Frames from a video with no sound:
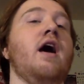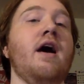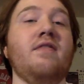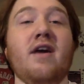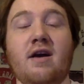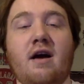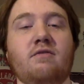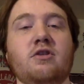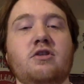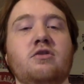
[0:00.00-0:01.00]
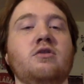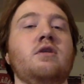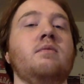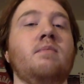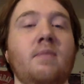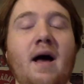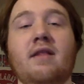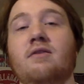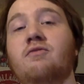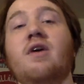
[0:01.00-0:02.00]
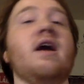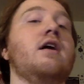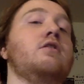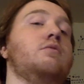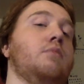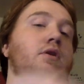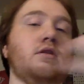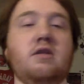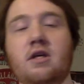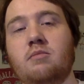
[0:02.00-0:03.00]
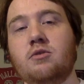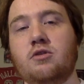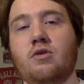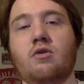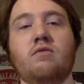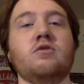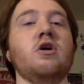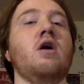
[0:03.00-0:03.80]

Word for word: And they obviously, not the fans, but the team deserved